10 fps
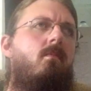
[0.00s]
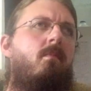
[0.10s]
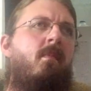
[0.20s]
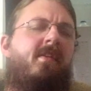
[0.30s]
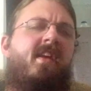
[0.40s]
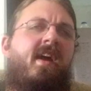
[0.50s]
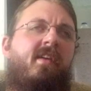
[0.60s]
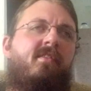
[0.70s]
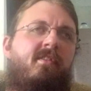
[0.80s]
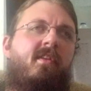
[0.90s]

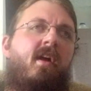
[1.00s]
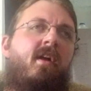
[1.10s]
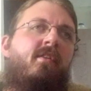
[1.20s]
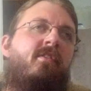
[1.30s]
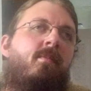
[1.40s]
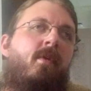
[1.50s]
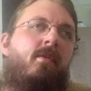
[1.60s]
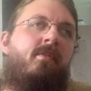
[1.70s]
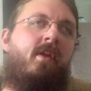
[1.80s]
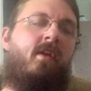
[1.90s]
metastasized
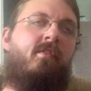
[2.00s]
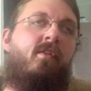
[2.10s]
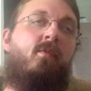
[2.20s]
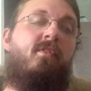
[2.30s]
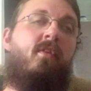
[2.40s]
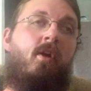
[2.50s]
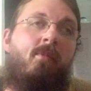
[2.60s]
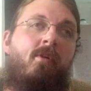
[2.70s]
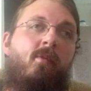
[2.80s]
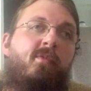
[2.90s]
bone cancer. It was
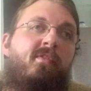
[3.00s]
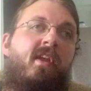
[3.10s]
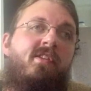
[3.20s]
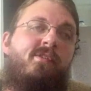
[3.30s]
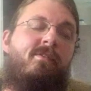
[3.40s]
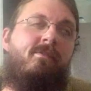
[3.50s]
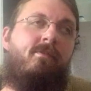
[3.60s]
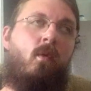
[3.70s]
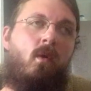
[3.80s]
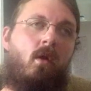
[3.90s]
terminal. It was stage
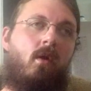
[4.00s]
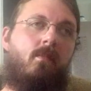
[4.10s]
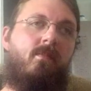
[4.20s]
4.